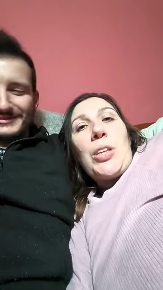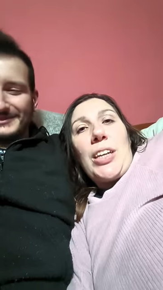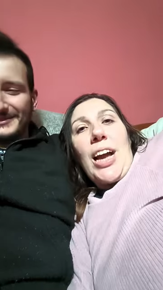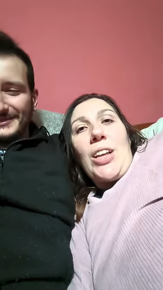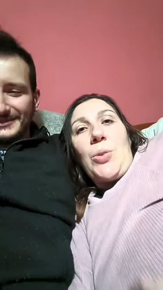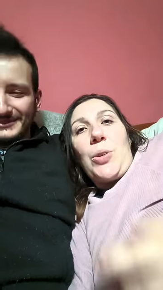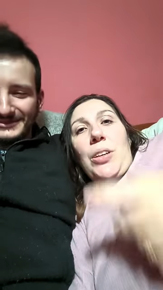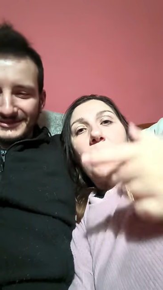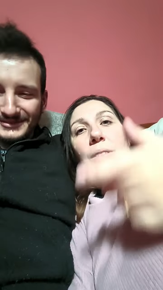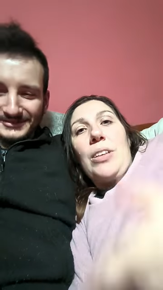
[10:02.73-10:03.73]
Speaker 1: caralho.
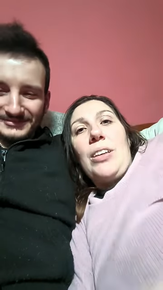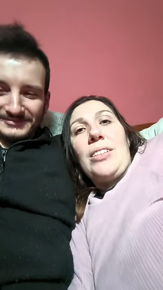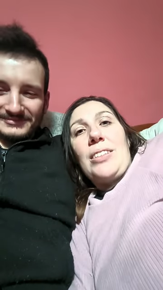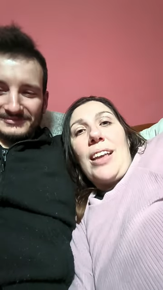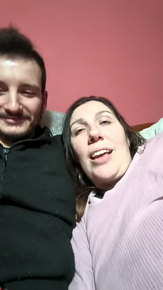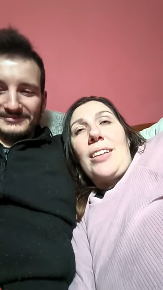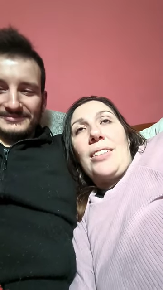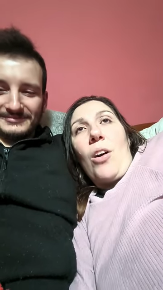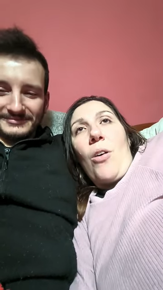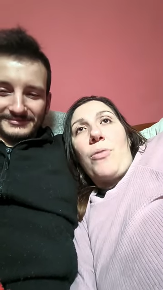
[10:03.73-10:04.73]
Eh,
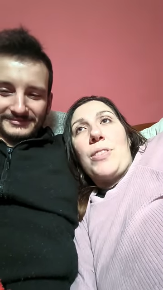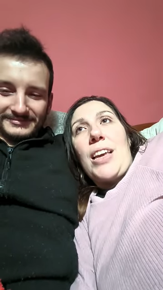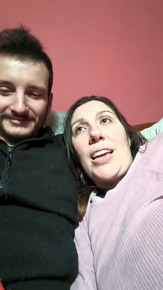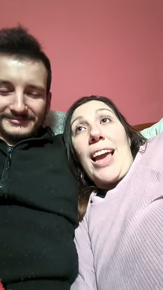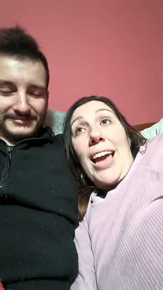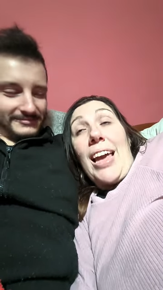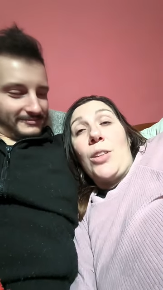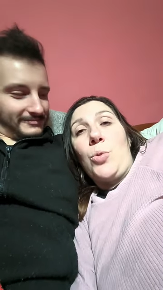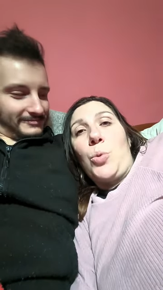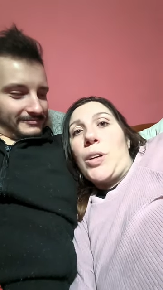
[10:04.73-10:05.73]
instead of saying é eh,
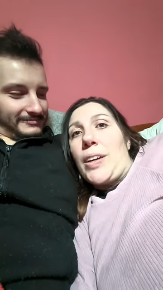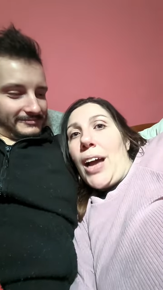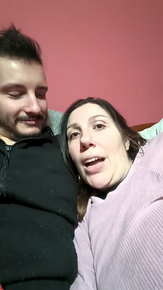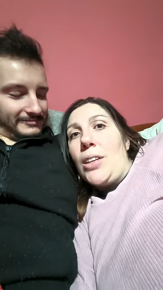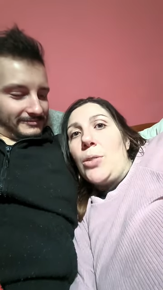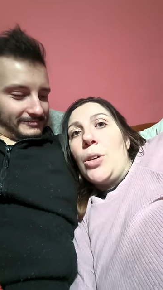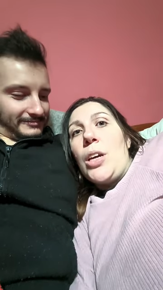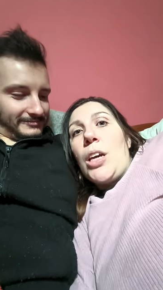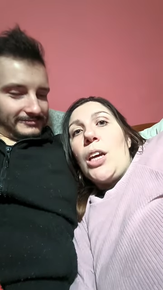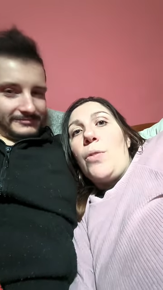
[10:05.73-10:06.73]
do caralho,
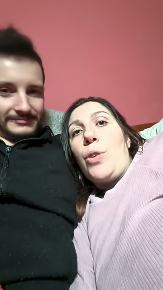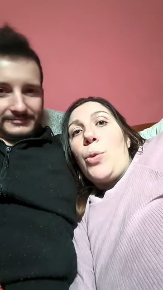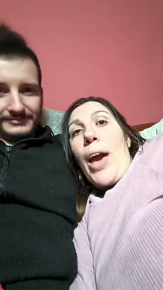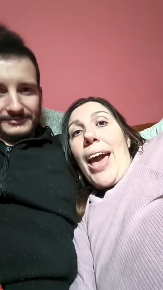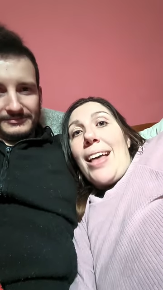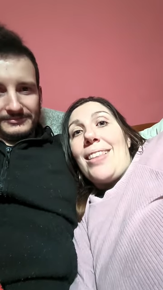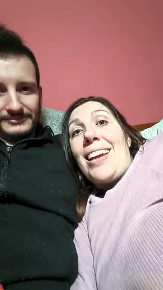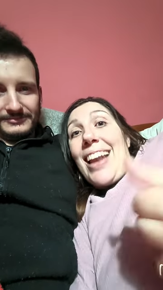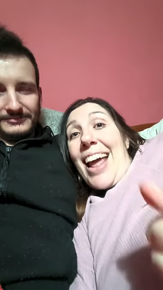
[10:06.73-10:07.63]
if you add an